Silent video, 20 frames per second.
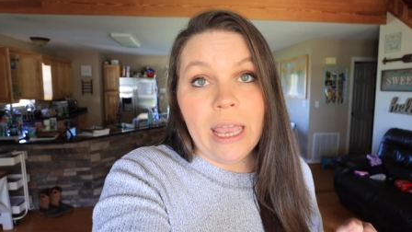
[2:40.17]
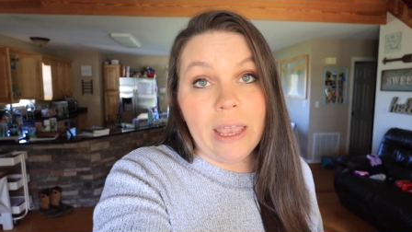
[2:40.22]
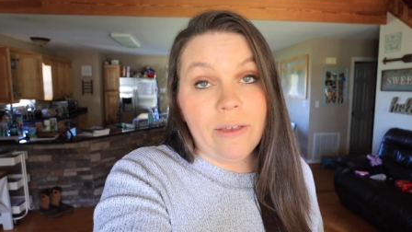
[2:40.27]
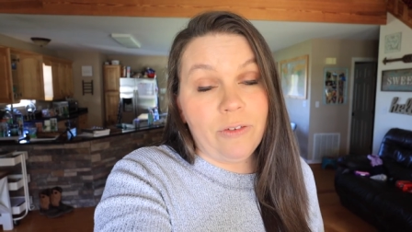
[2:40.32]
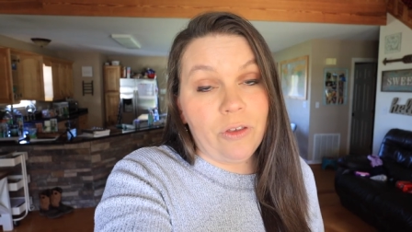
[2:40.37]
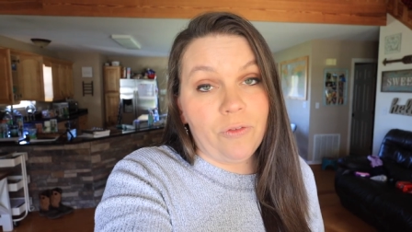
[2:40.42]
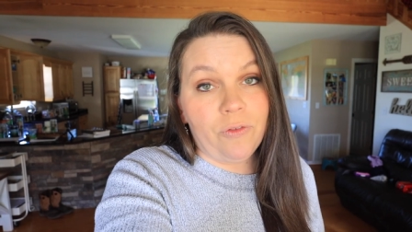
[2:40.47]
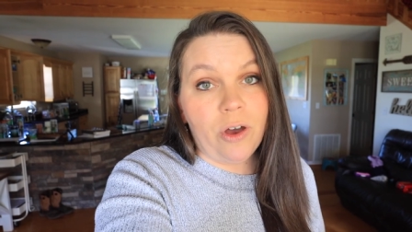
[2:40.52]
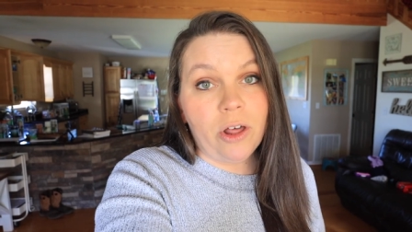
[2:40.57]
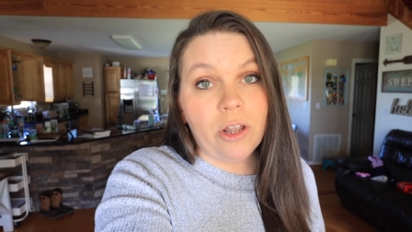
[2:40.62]

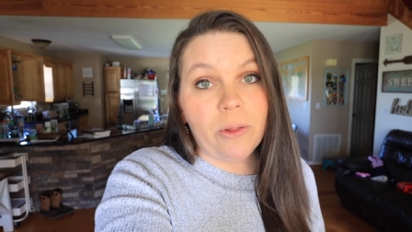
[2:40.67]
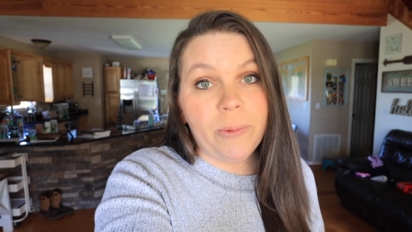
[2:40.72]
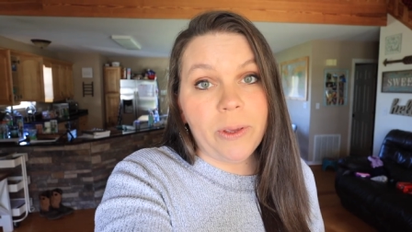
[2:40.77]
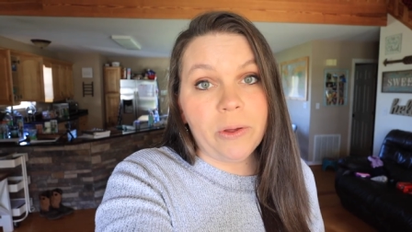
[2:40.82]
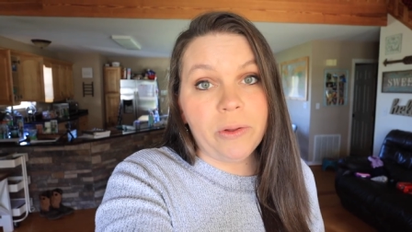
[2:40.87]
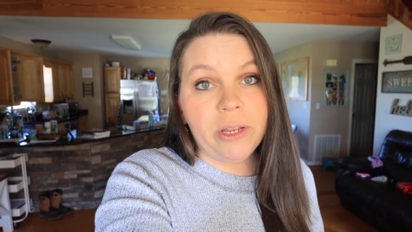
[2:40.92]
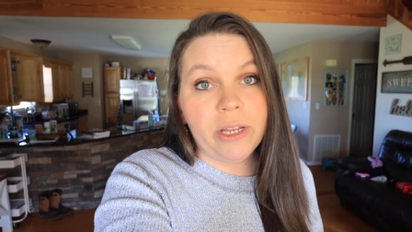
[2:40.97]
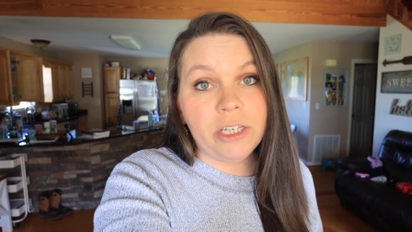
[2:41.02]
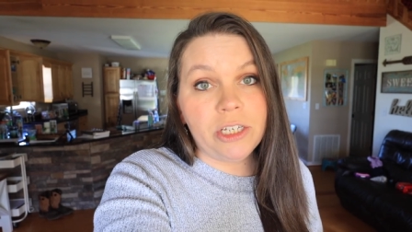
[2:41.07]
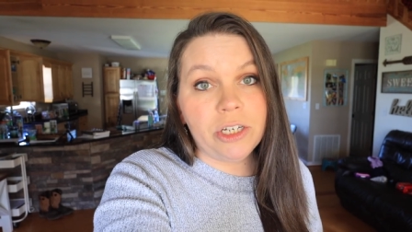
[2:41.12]
If you follow
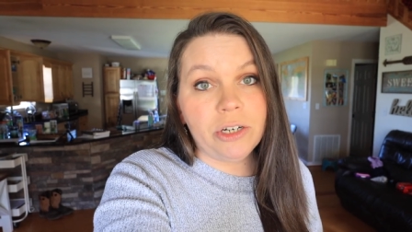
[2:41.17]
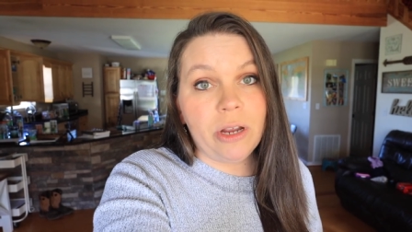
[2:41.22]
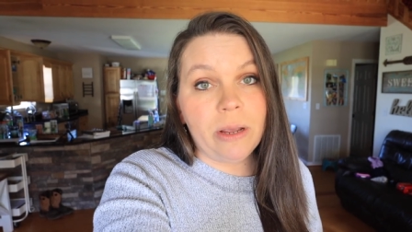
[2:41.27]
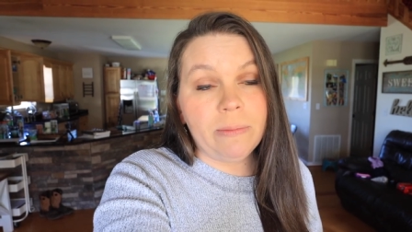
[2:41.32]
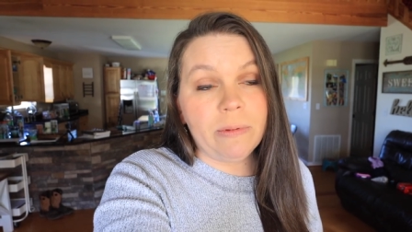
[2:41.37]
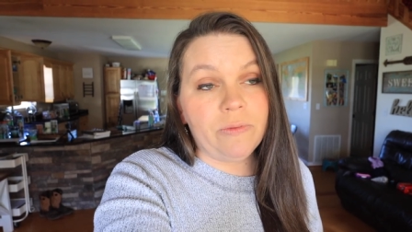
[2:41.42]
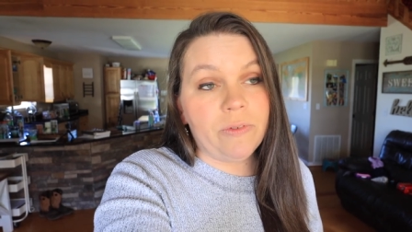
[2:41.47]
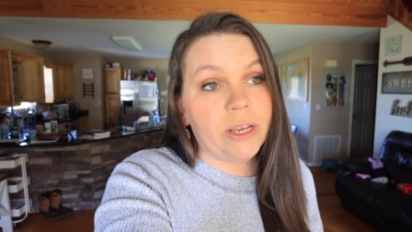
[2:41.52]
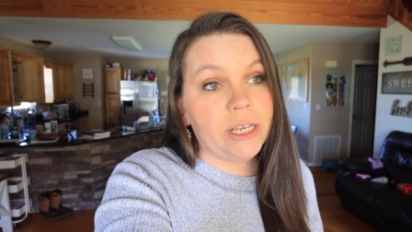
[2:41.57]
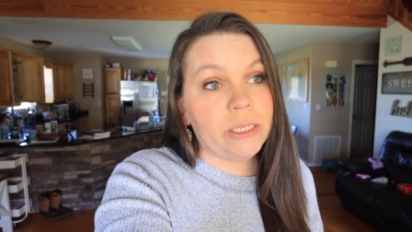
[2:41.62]
me on
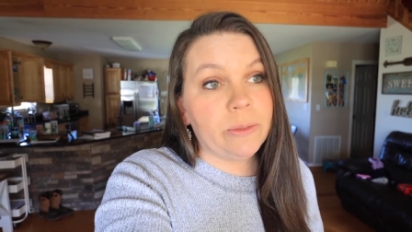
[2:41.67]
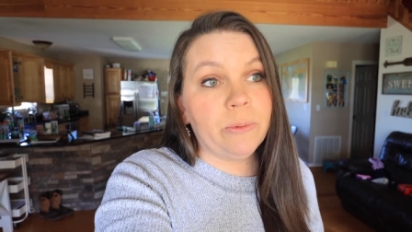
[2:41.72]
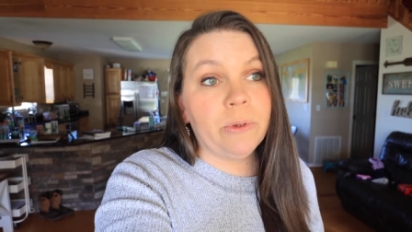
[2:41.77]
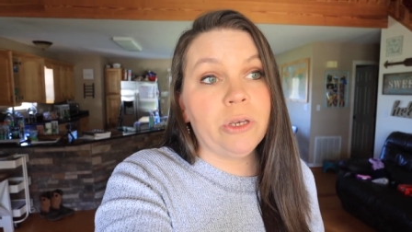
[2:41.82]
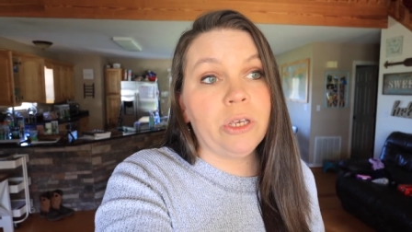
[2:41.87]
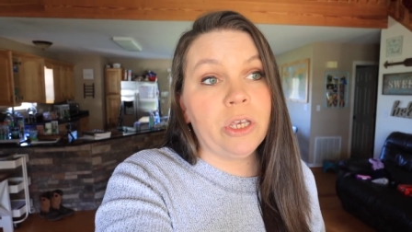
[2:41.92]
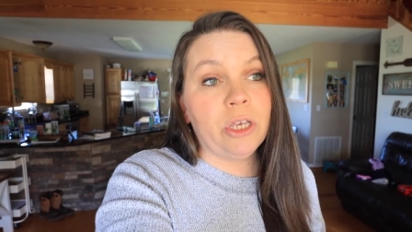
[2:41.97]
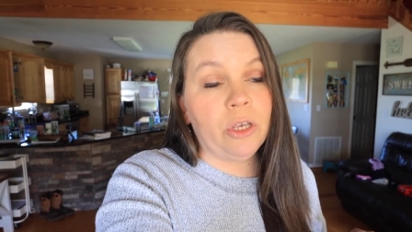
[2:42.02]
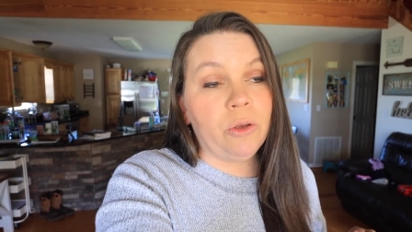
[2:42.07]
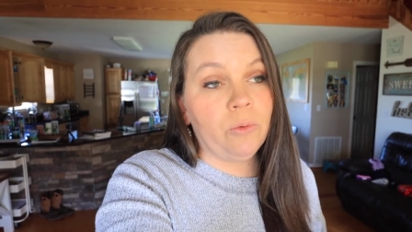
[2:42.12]
Instagram and
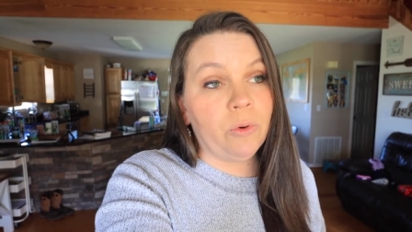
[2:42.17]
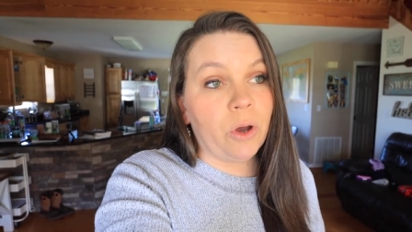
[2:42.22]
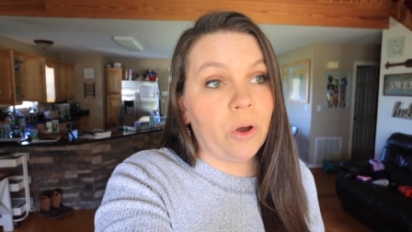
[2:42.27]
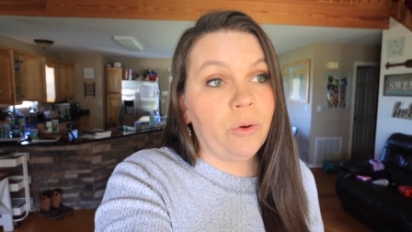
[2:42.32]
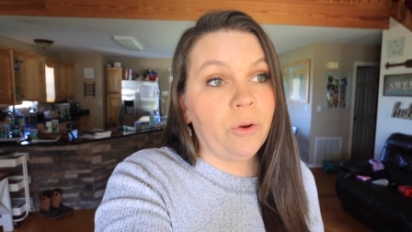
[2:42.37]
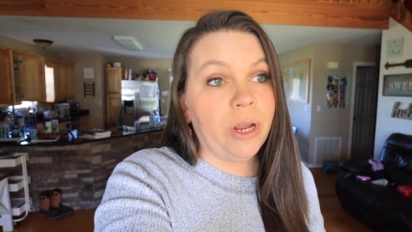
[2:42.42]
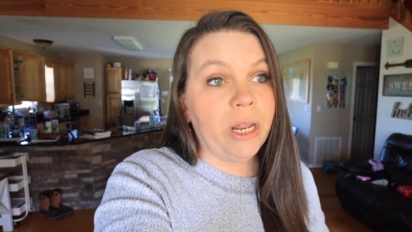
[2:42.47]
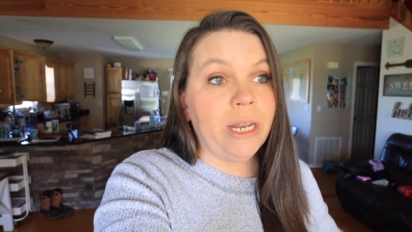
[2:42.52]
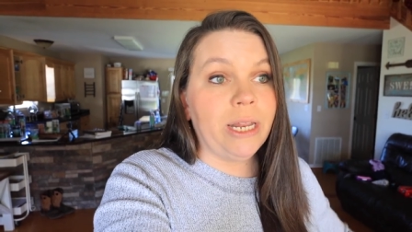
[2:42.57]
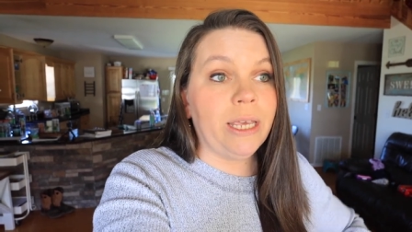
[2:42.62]
Facebook, you
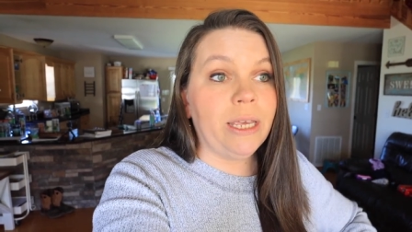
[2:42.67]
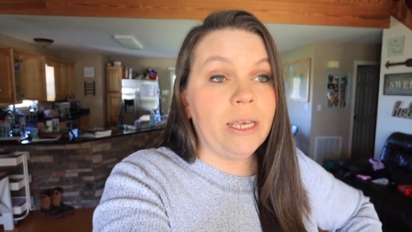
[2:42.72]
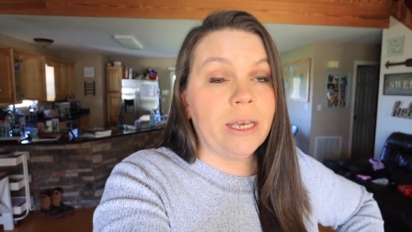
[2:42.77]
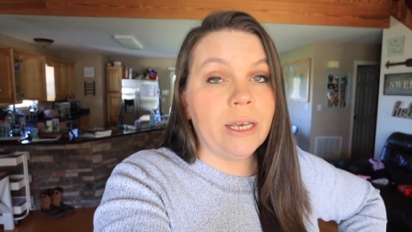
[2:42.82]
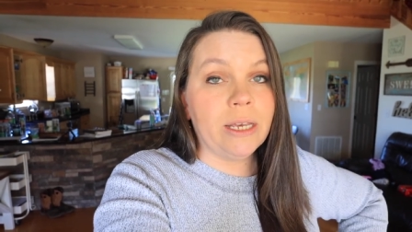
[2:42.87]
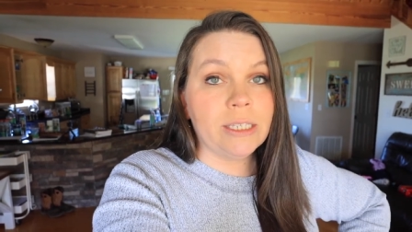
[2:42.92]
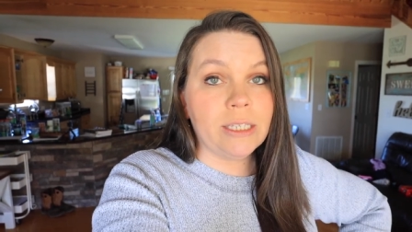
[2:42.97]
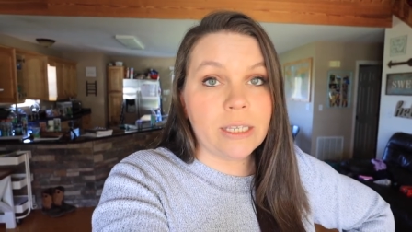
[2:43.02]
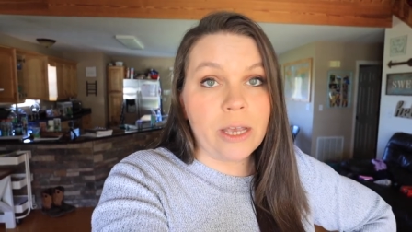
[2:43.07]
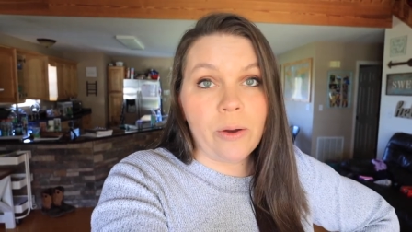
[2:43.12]

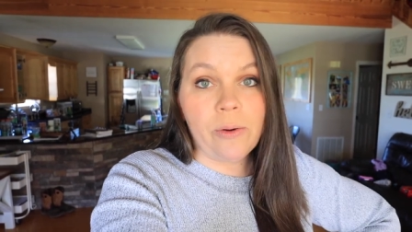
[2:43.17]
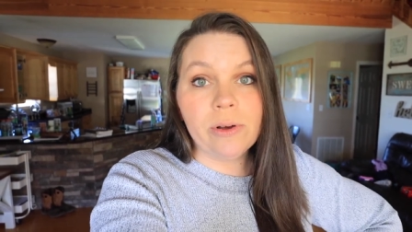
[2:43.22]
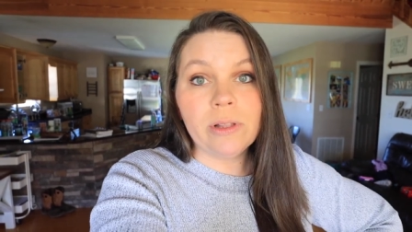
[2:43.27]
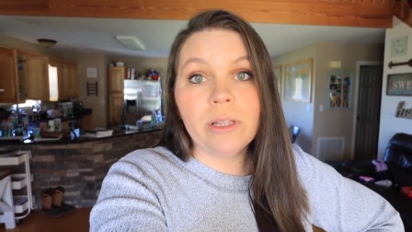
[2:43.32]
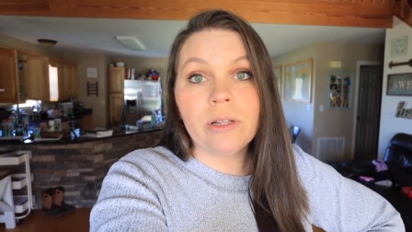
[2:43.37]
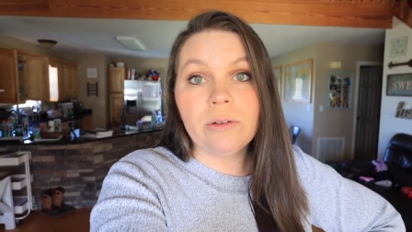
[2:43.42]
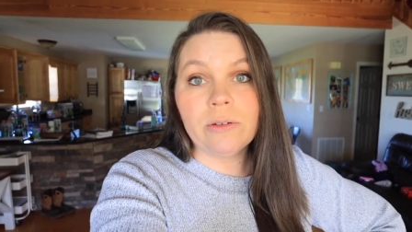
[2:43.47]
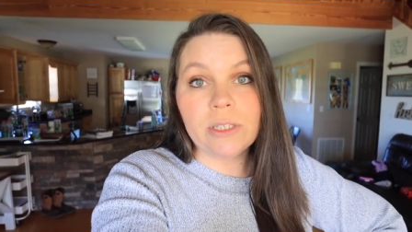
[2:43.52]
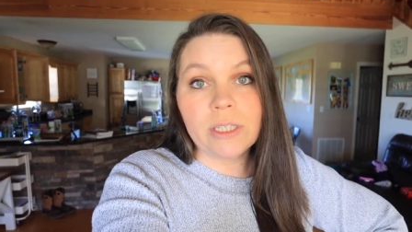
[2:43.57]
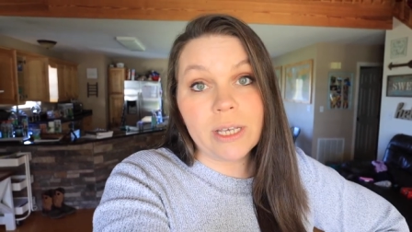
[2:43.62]
already saw a
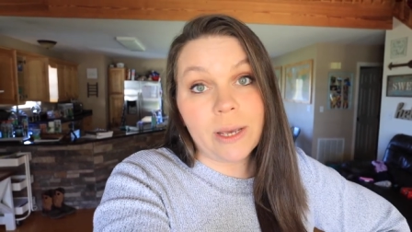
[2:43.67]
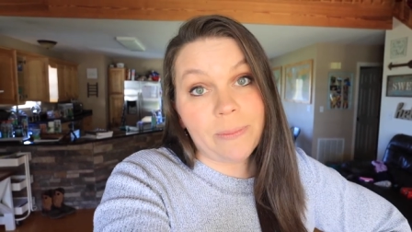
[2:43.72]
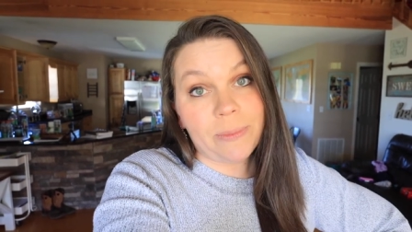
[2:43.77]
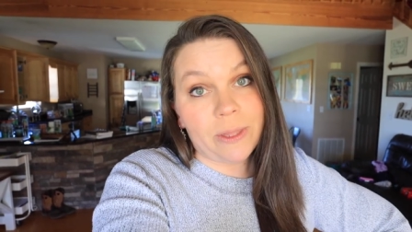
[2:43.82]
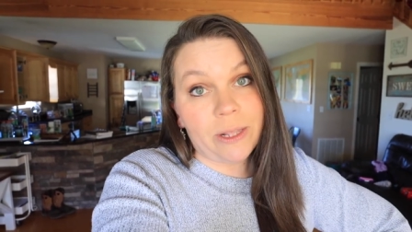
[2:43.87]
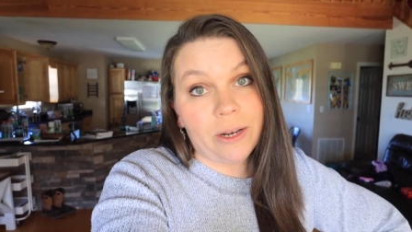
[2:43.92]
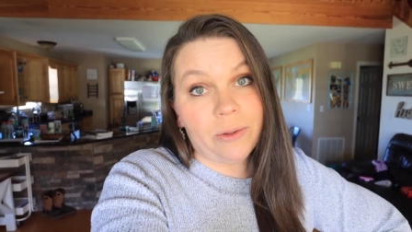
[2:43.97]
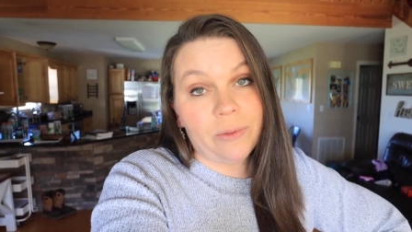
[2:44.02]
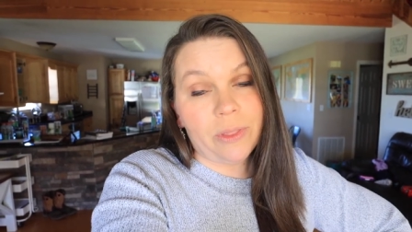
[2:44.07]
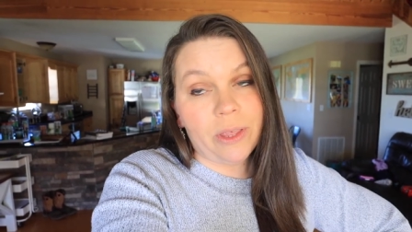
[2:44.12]
little
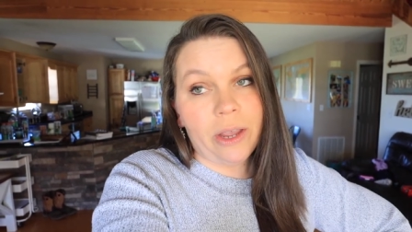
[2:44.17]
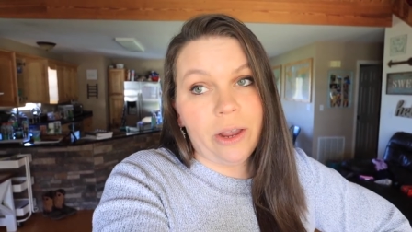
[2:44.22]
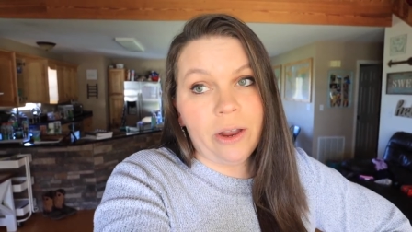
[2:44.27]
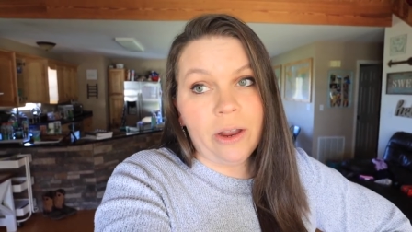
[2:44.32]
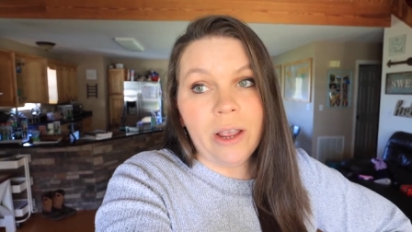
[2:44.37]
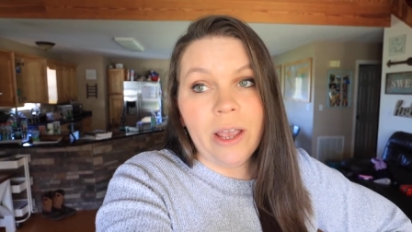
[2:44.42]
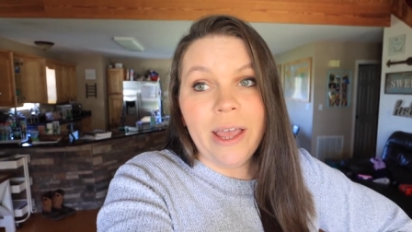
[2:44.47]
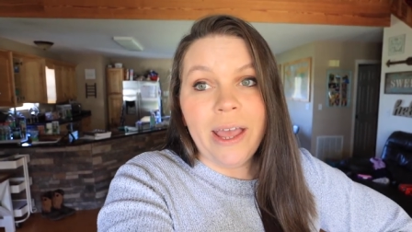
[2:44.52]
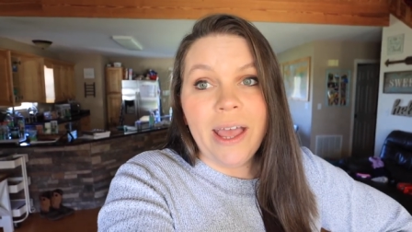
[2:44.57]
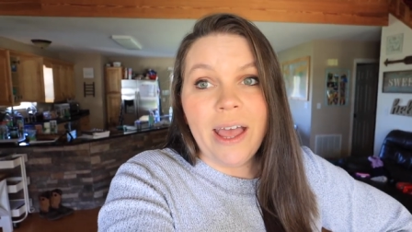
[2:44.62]
something on there.